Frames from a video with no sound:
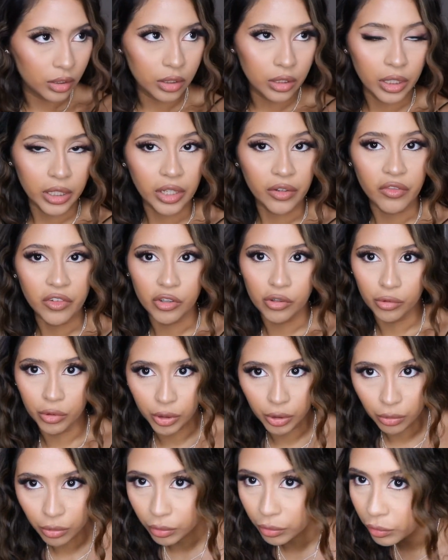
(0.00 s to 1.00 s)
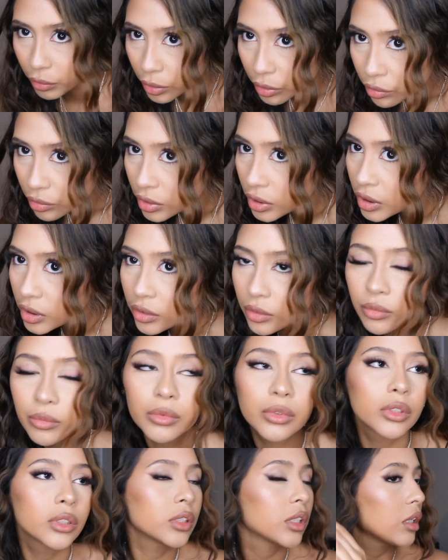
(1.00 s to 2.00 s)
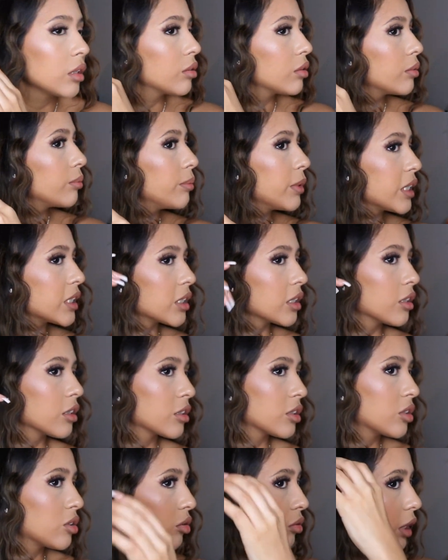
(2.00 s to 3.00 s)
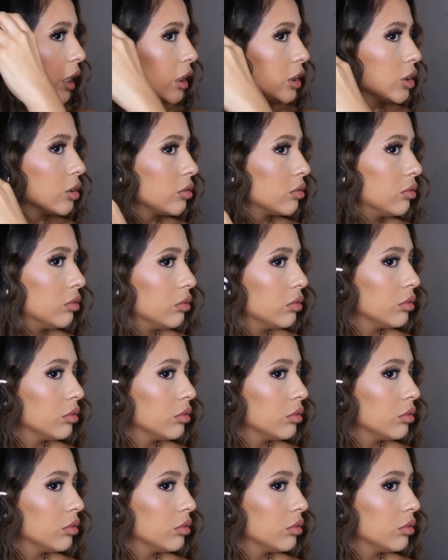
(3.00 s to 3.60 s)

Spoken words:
Like if you don't do the roots, 'cause that makes it look so natural.